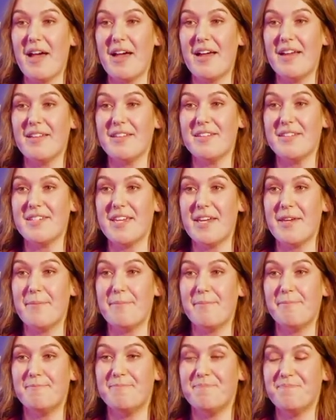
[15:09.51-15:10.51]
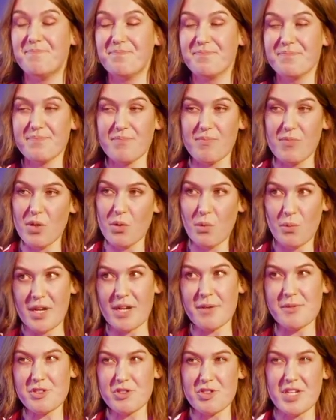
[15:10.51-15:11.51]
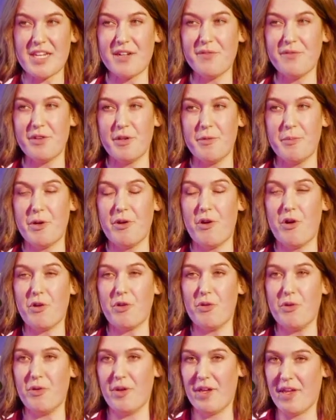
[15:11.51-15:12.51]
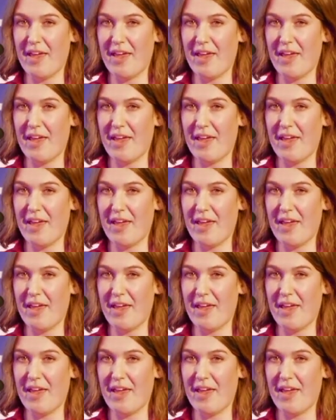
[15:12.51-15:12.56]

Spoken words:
And when I was training for Morocco,